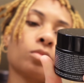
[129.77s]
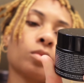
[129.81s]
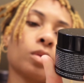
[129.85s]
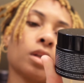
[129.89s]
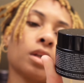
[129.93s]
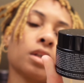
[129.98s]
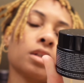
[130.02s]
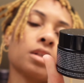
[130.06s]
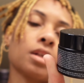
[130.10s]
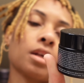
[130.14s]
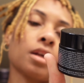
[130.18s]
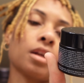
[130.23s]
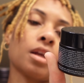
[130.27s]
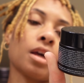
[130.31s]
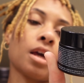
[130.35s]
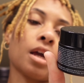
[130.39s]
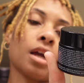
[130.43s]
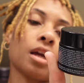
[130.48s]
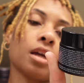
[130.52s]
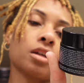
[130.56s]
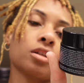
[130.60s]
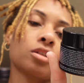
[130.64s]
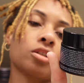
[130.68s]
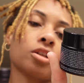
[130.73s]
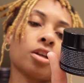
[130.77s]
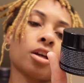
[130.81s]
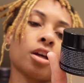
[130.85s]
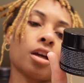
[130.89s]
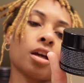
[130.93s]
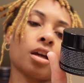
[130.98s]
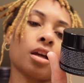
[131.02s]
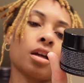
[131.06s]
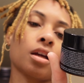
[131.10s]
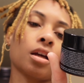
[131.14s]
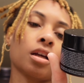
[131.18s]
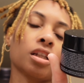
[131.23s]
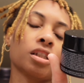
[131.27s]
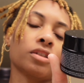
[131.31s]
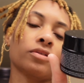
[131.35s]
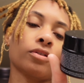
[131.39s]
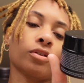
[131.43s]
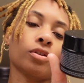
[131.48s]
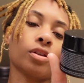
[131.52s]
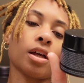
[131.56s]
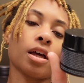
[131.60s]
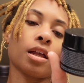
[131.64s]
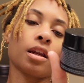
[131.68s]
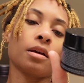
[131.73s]
one is an AHA
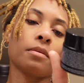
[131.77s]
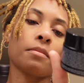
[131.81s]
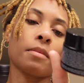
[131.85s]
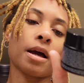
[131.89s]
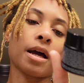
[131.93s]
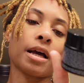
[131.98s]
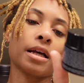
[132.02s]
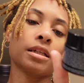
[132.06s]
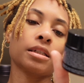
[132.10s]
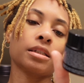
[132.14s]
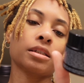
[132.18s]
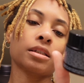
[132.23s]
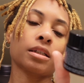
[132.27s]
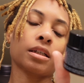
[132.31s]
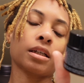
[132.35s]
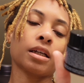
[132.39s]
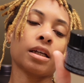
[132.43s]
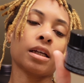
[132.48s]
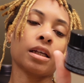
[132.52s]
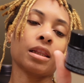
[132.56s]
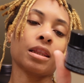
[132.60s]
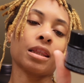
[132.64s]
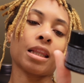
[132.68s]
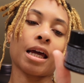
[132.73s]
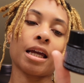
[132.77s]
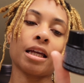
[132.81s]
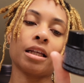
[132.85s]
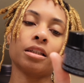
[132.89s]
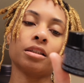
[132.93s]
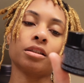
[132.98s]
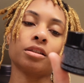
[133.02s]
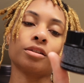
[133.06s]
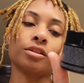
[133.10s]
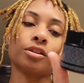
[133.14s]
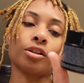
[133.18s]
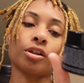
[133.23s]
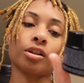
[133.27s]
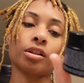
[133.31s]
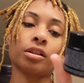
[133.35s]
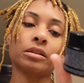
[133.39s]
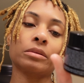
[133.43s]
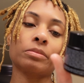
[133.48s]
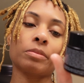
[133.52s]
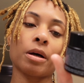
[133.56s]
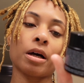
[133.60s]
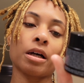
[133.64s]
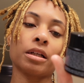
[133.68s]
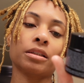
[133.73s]
exfoliating mask. It lightens dark
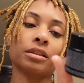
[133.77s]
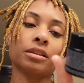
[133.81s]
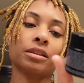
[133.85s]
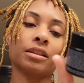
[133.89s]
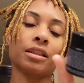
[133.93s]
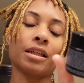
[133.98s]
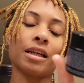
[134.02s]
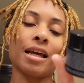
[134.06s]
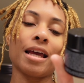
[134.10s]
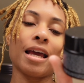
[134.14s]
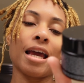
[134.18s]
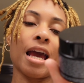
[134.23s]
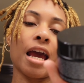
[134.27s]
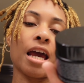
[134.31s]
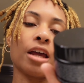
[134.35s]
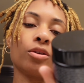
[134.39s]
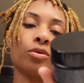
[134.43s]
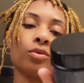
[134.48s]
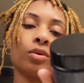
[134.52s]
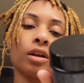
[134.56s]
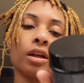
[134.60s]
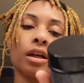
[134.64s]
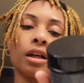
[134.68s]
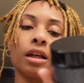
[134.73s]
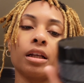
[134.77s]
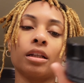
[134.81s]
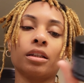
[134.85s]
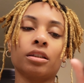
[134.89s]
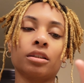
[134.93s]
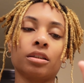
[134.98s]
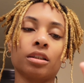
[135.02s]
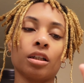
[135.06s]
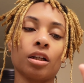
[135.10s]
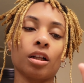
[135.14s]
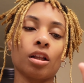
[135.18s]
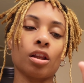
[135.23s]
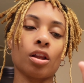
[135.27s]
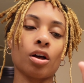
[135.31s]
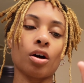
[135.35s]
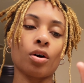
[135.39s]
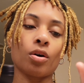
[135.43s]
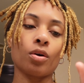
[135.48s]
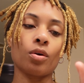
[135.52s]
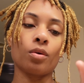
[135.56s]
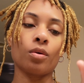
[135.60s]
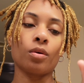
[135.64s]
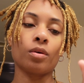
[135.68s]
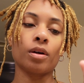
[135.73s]
spots and you get an instant
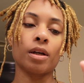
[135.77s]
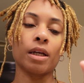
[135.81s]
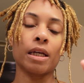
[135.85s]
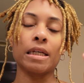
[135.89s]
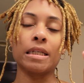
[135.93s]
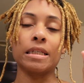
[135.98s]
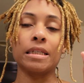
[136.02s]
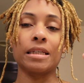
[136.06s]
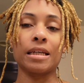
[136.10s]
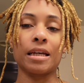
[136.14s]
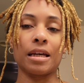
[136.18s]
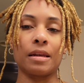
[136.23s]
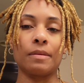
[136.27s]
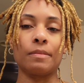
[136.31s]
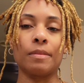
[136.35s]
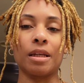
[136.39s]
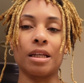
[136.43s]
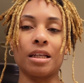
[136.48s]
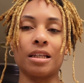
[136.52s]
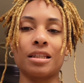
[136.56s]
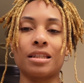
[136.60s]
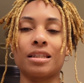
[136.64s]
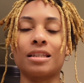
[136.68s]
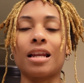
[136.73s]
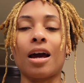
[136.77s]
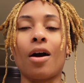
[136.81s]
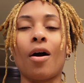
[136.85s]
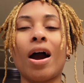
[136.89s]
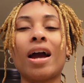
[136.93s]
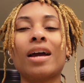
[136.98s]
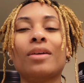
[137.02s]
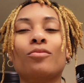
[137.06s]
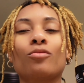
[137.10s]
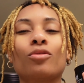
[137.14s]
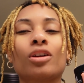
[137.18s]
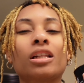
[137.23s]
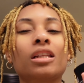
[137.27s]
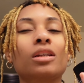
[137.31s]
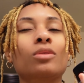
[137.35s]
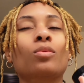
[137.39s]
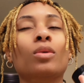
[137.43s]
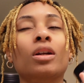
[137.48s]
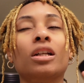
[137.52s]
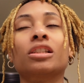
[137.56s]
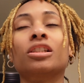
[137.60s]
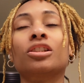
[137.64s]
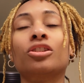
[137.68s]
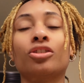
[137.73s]
glow in 10 minutes. Now, I really
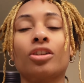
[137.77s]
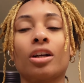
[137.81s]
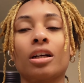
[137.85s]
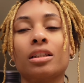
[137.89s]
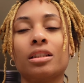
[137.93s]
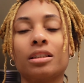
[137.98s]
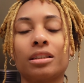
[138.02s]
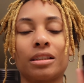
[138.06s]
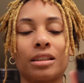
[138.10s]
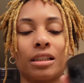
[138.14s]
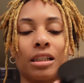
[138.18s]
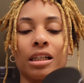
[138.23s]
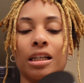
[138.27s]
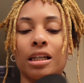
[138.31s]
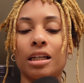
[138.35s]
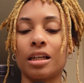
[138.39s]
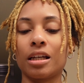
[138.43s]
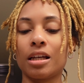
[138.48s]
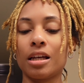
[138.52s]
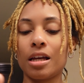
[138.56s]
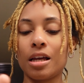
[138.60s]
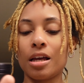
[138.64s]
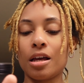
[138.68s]
wanted to try this tonight,